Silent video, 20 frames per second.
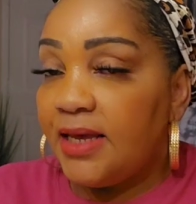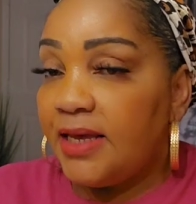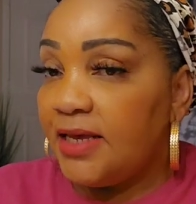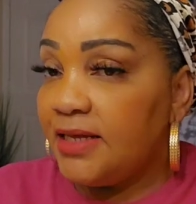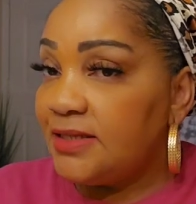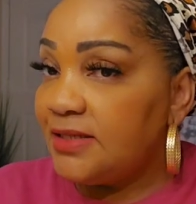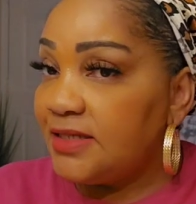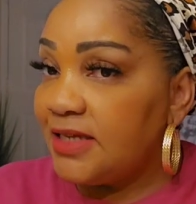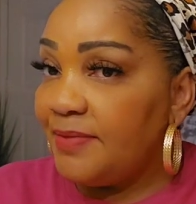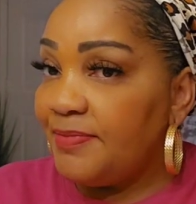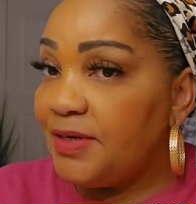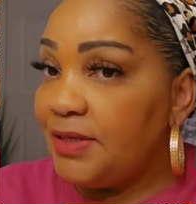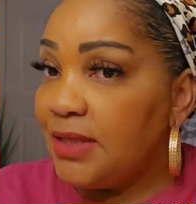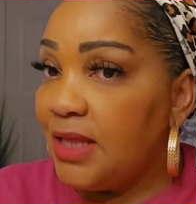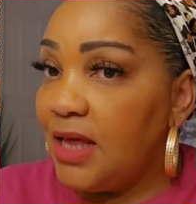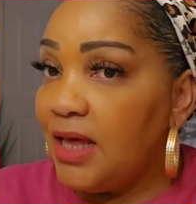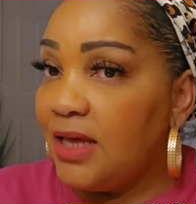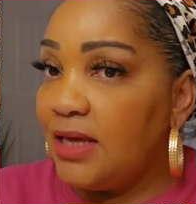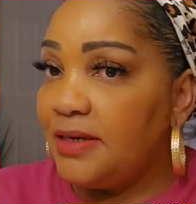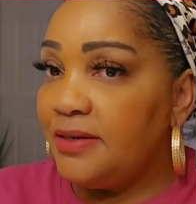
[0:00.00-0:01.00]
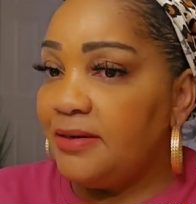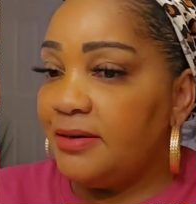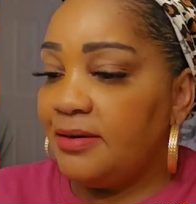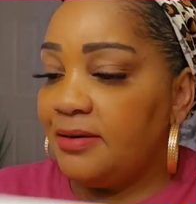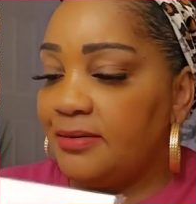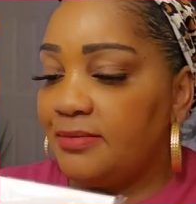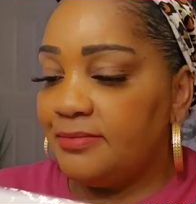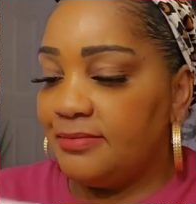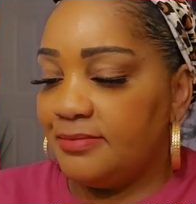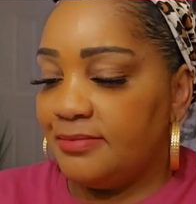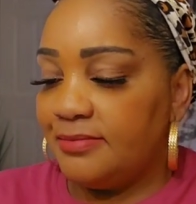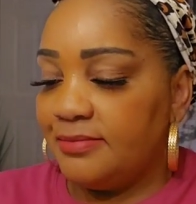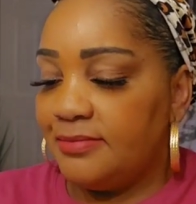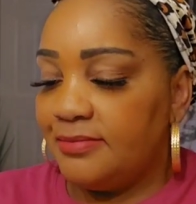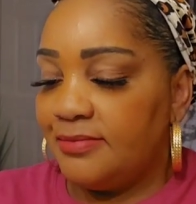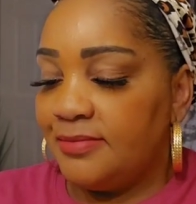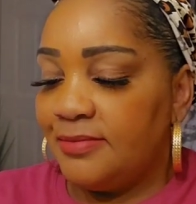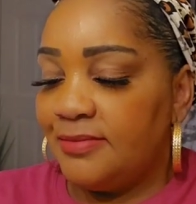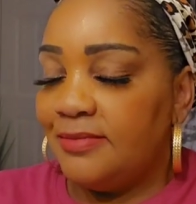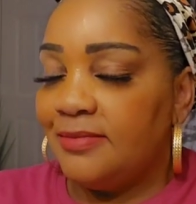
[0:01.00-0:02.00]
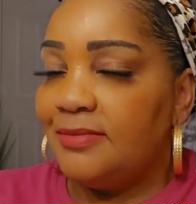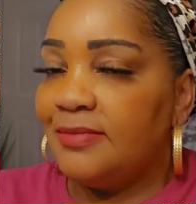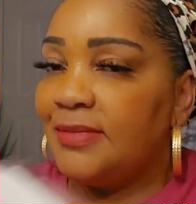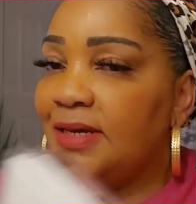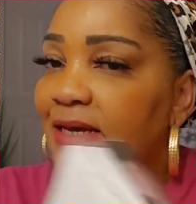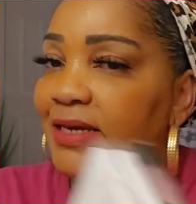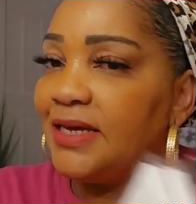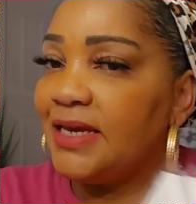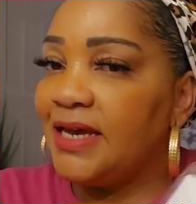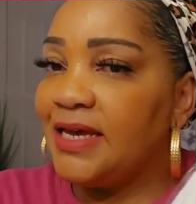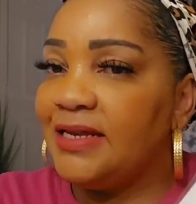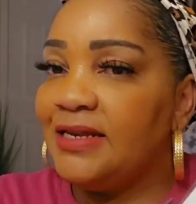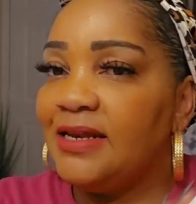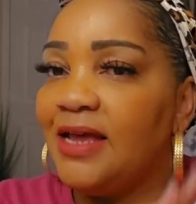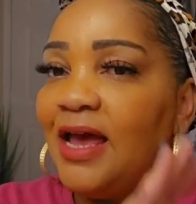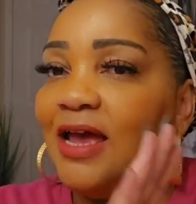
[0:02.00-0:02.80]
In Zebulon, again,